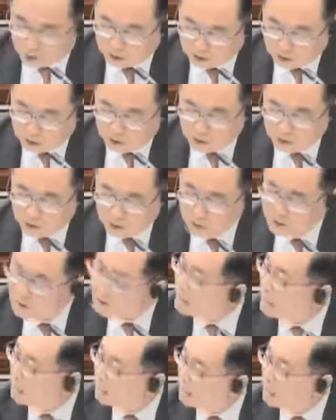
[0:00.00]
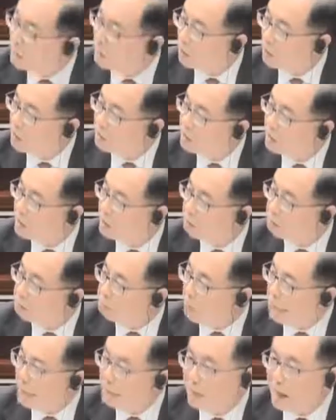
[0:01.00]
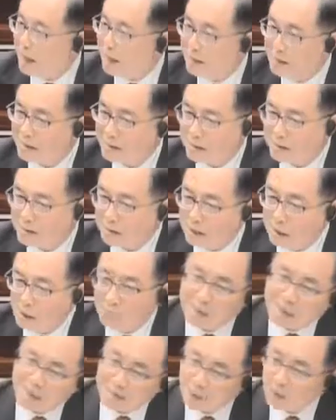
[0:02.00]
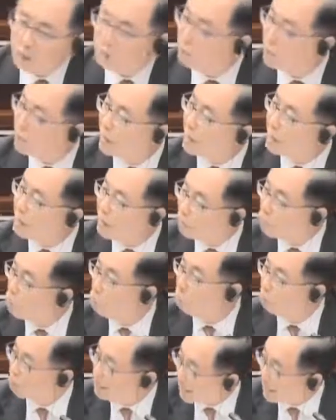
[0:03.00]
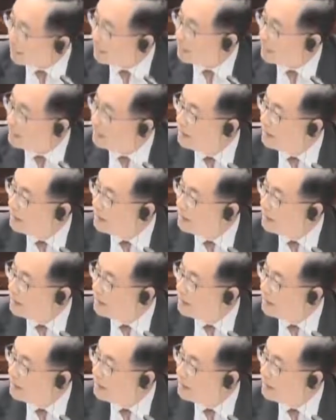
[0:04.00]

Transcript: We will also look at how we can cooperate with multinational companies.